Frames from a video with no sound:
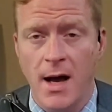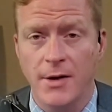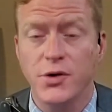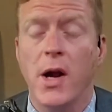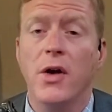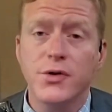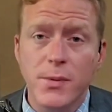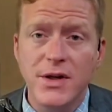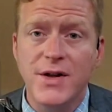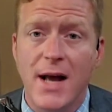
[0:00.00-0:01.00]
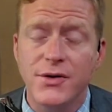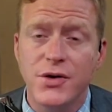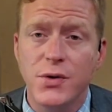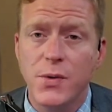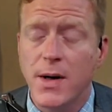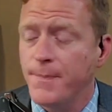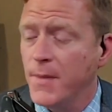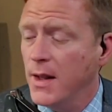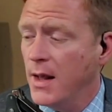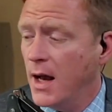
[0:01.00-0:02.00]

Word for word: Uh, so, I also reached out to um,